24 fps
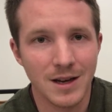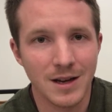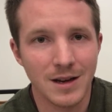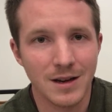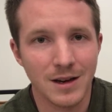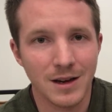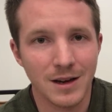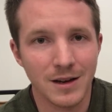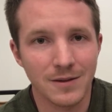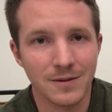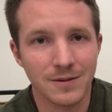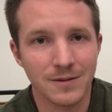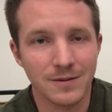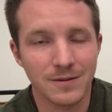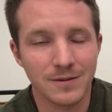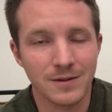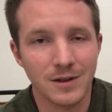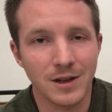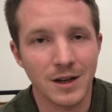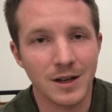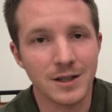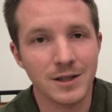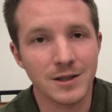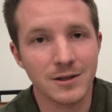I've
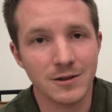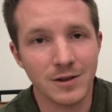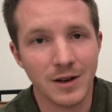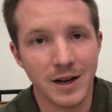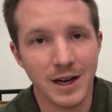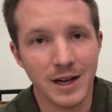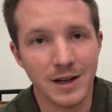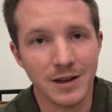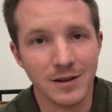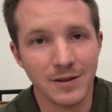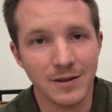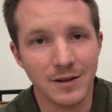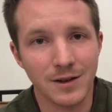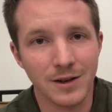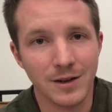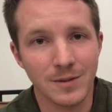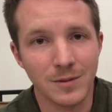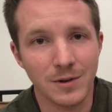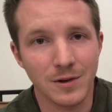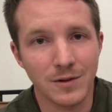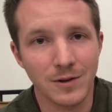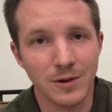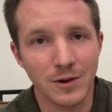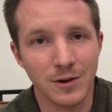lost track of the
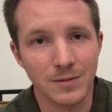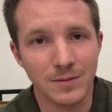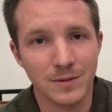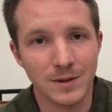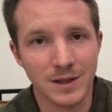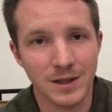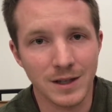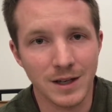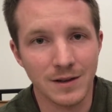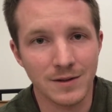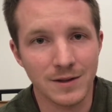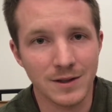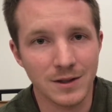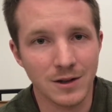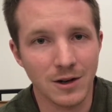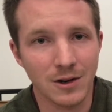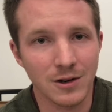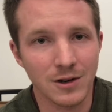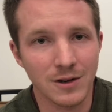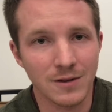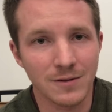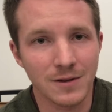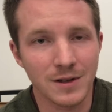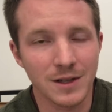number of homes that I've
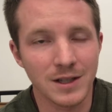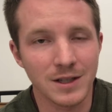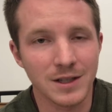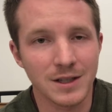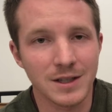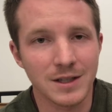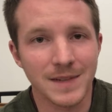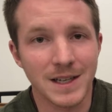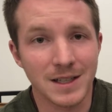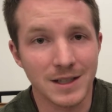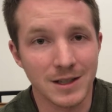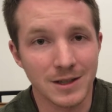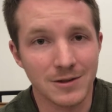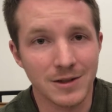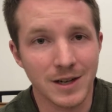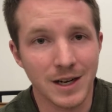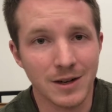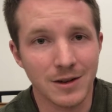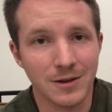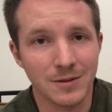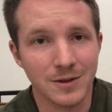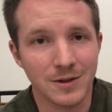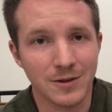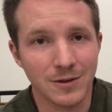started and finished. I did
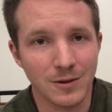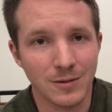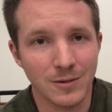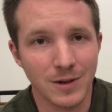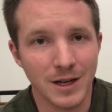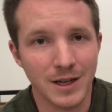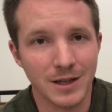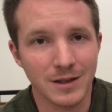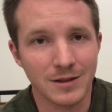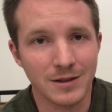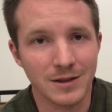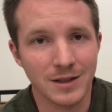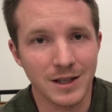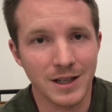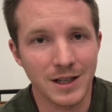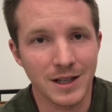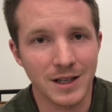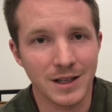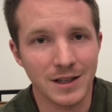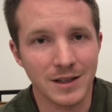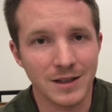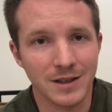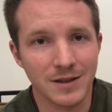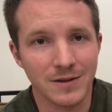tract homes for a while,
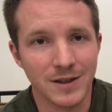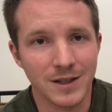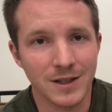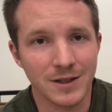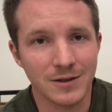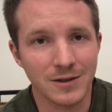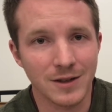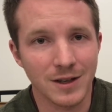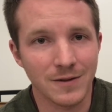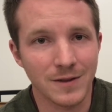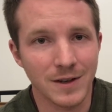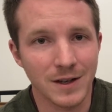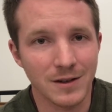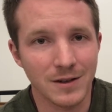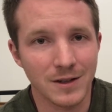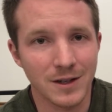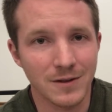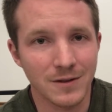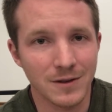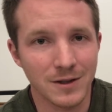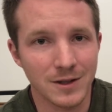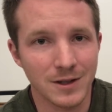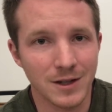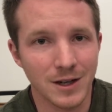and eventually I found a
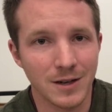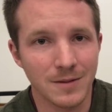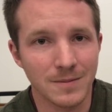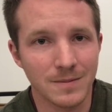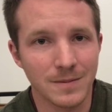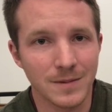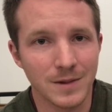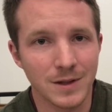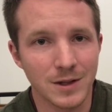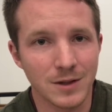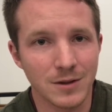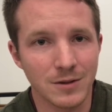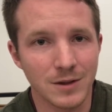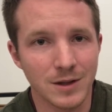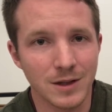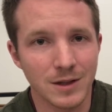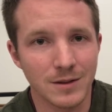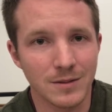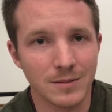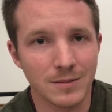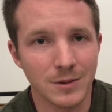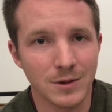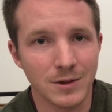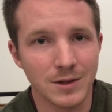different job
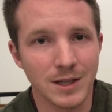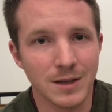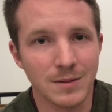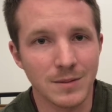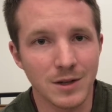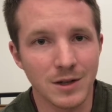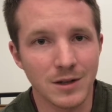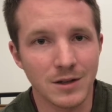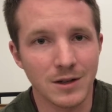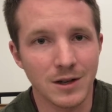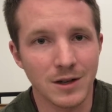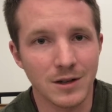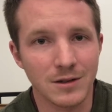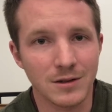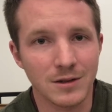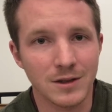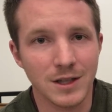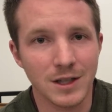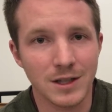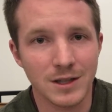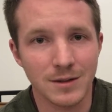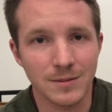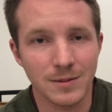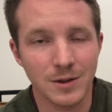doing multi-million-dollar
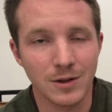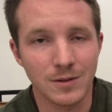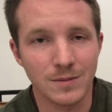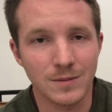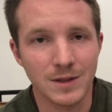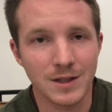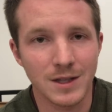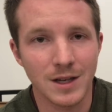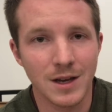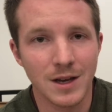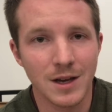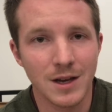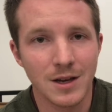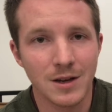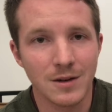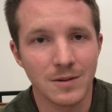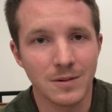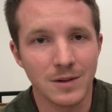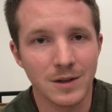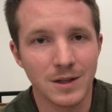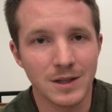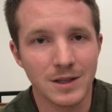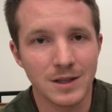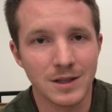custom homes,
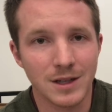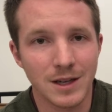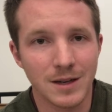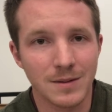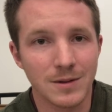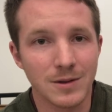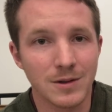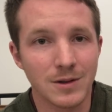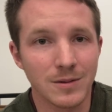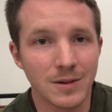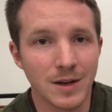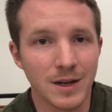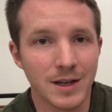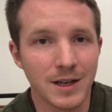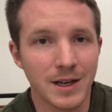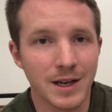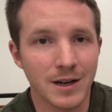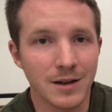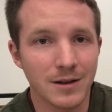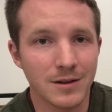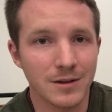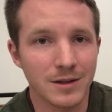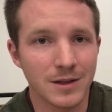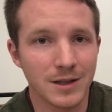which I'm doing right
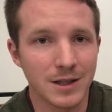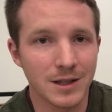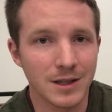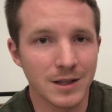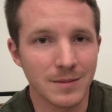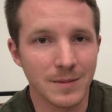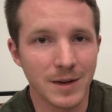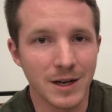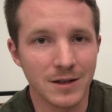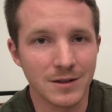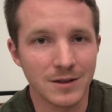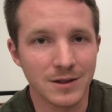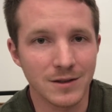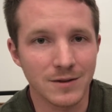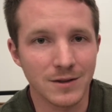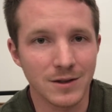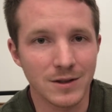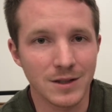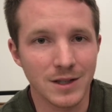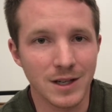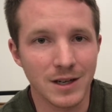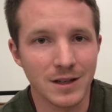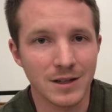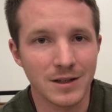now in the mountains of
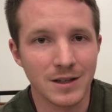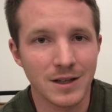Utah.